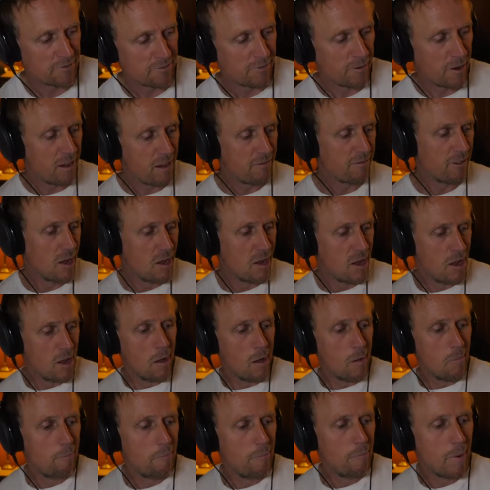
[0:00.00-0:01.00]
five.
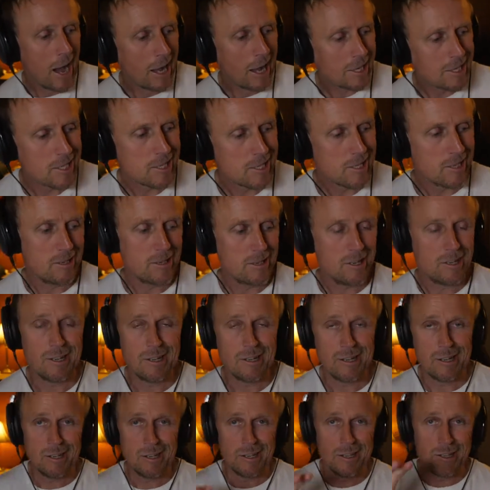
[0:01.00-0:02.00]
But
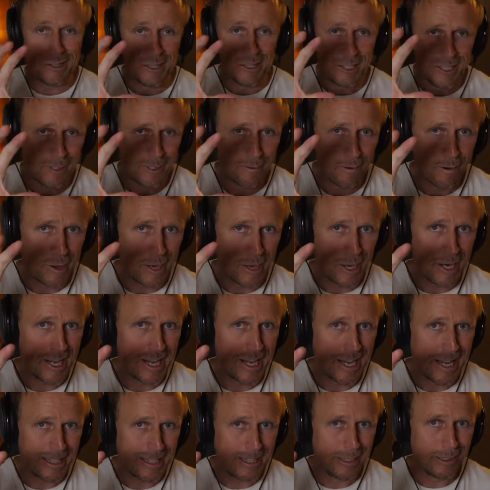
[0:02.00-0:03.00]
this is where we're going to
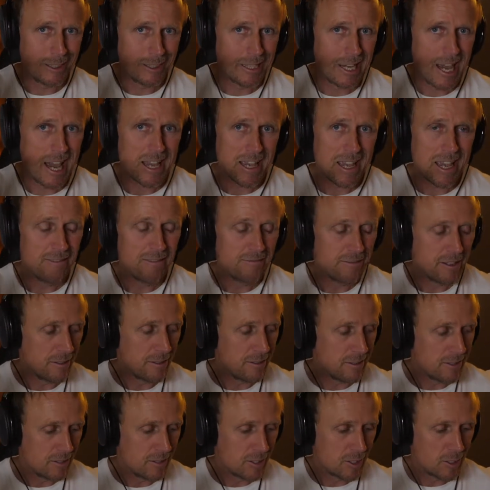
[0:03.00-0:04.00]
get a little tech
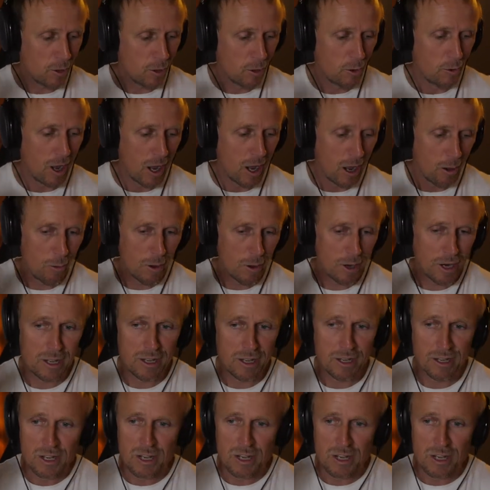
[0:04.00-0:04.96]
heavy. So I want to